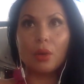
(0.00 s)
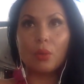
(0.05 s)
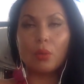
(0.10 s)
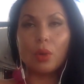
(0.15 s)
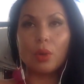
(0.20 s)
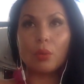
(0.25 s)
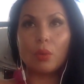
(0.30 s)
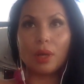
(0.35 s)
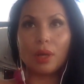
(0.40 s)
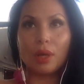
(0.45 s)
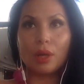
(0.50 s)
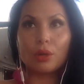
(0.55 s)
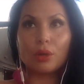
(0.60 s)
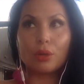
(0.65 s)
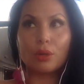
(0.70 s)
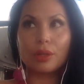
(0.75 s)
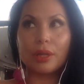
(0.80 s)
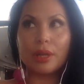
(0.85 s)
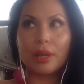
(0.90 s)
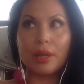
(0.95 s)
we want to
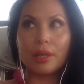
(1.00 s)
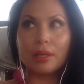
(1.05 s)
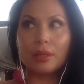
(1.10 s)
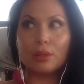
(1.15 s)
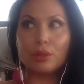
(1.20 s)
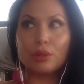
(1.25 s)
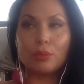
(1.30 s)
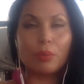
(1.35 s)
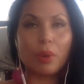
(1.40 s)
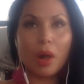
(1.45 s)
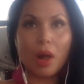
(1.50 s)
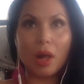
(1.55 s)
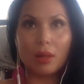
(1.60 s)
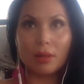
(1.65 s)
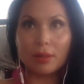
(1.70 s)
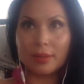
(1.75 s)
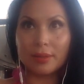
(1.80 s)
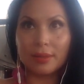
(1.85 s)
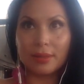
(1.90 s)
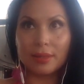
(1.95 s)
create new
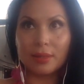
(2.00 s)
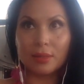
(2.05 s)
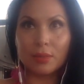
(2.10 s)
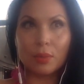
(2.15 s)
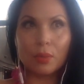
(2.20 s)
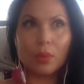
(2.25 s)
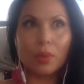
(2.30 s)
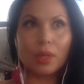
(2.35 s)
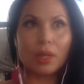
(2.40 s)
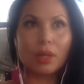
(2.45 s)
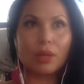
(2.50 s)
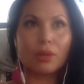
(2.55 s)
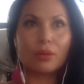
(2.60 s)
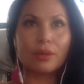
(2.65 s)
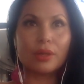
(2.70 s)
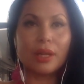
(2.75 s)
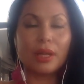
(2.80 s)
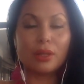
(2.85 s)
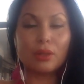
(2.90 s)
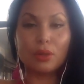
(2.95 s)
policies. We want to
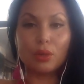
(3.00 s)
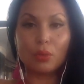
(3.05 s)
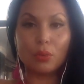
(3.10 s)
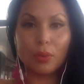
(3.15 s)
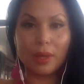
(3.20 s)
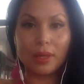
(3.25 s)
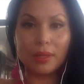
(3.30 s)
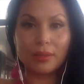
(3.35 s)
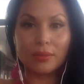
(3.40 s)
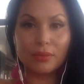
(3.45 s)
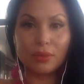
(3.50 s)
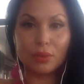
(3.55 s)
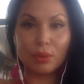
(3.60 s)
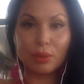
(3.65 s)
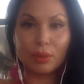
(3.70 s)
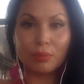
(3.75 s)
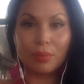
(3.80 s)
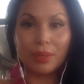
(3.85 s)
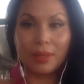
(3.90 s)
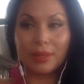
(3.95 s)
create new ways of
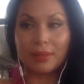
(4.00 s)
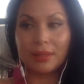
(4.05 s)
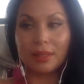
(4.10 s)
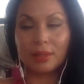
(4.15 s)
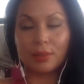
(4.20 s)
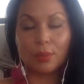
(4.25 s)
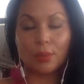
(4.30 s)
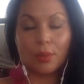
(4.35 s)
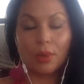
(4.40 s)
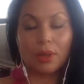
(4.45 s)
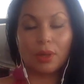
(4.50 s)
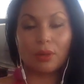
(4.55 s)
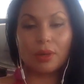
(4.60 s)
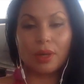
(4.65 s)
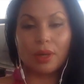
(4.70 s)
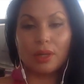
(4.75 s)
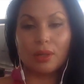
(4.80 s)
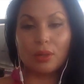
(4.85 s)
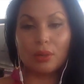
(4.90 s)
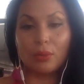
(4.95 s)
doing business. We want to
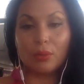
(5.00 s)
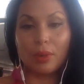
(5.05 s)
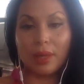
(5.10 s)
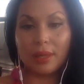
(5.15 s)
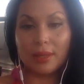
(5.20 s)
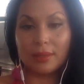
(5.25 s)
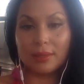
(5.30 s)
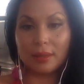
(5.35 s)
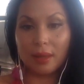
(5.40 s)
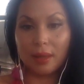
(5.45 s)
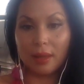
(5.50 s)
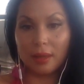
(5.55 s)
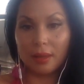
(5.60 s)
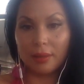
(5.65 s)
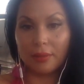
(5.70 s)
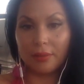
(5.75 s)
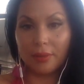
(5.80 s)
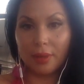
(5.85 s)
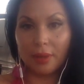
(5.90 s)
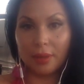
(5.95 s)
create new ways
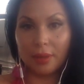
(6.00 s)
of